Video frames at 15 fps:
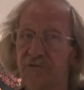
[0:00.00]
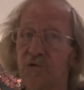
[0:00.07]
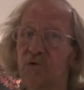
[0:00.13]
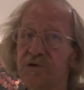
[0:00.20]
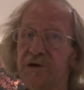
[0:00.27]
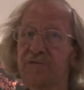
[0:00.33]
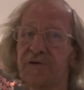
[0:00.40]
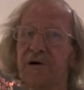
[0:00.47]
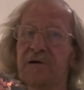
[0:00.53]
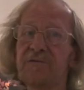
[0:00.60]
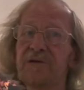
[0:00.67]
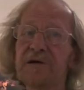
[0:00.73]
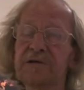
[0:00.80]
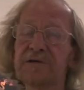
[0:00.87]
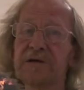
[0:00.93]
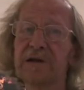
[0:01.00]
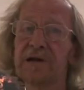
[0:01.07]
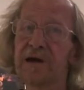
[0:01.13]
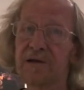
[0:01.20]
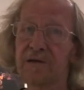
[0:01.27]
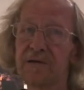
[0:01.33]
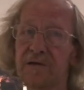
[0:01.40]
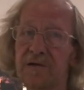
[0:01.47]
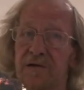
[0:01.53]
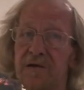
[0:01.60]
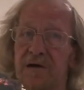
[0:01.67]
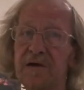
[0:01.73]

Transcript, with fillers: forty-five years in London,